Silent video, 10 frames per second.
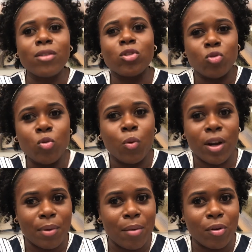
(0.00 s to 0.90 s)
else, you
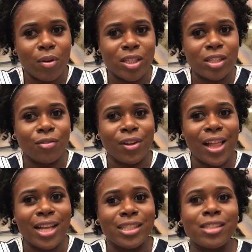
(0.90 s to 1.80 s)
want to be able to register for
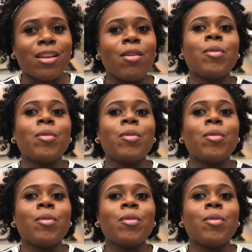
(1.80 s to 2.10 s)
classes.